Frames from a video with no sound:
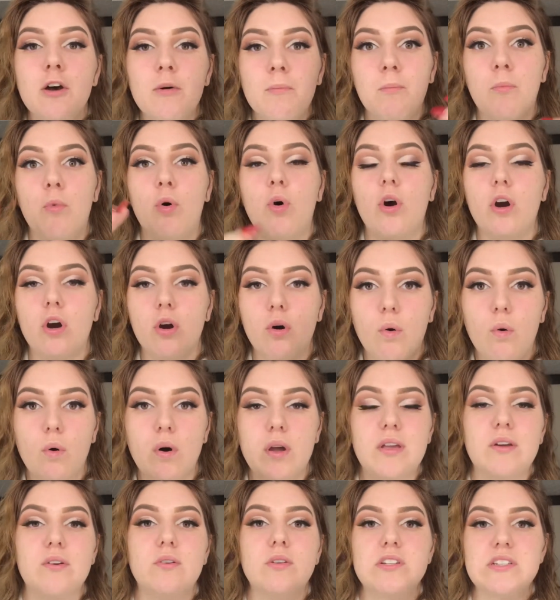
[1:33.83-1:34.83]
more
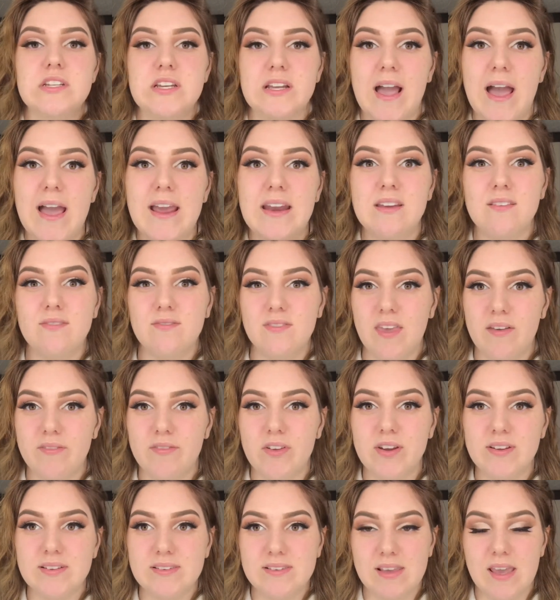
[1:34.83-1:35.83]
oil to kind of give
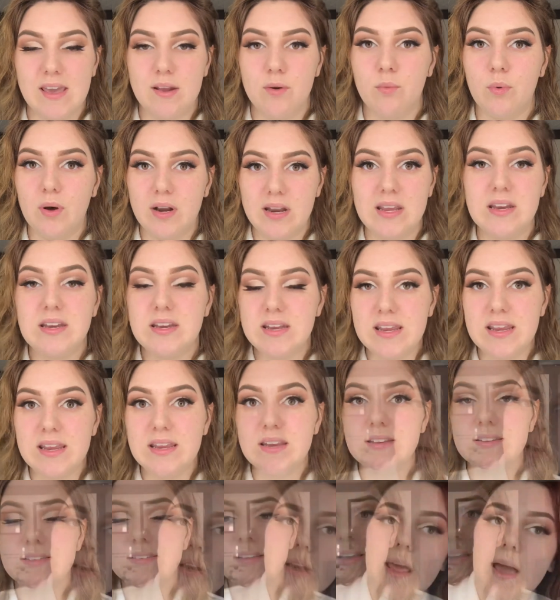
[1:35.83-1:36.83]
your skin what it
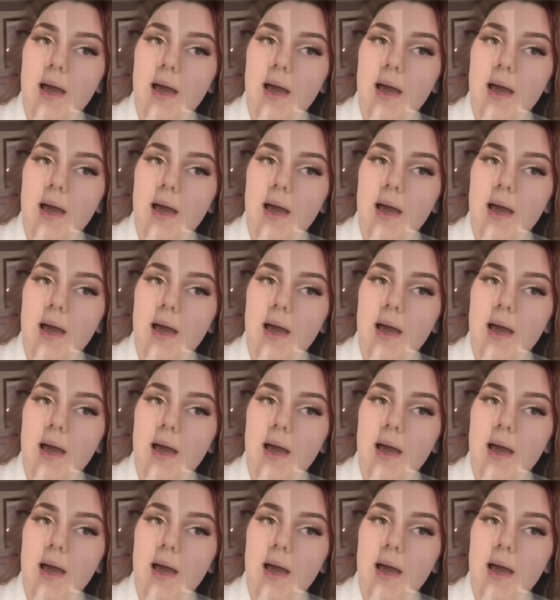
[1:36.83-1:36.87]
needs.